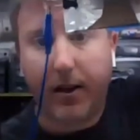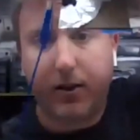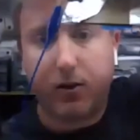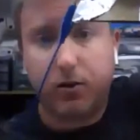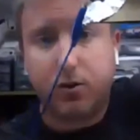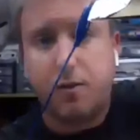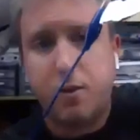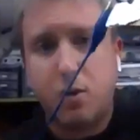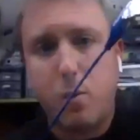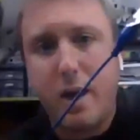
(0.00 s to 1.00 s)
it turns off.
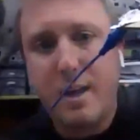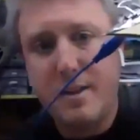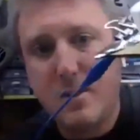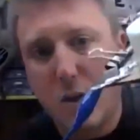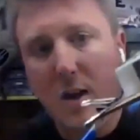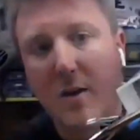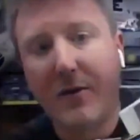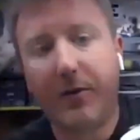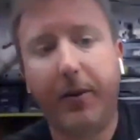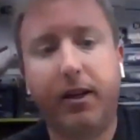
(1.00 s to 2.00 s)
And the way it is off
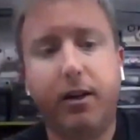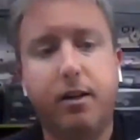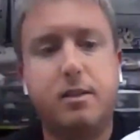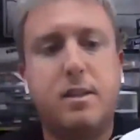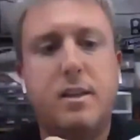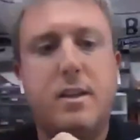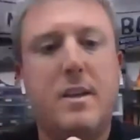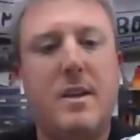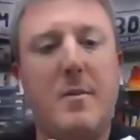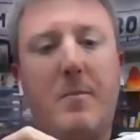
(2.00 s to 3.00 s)
is because
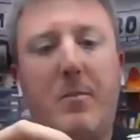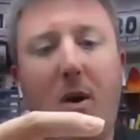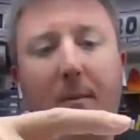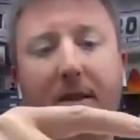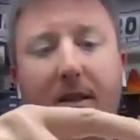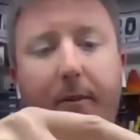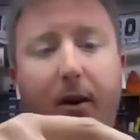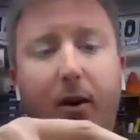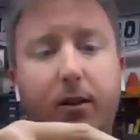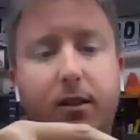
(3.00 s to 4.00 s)
probably it's going to
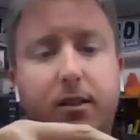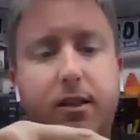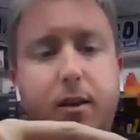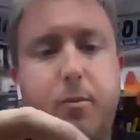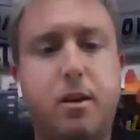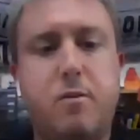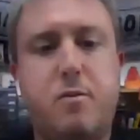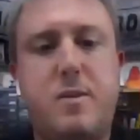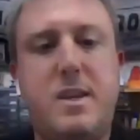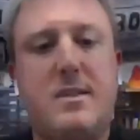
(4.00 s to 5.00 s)
be hard to see, but if
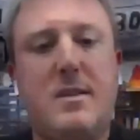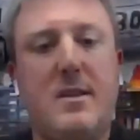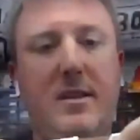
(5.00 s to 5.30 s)
this